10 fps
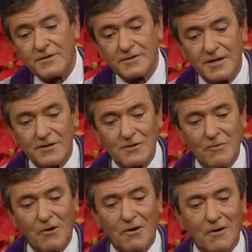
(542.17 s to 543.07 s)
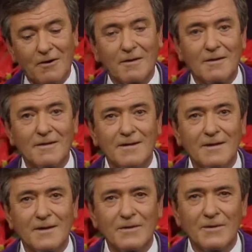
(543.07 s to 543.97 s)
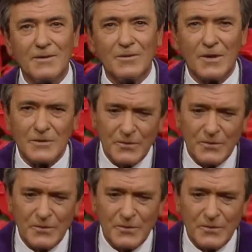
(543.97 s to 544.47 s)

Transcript: until tomorrow what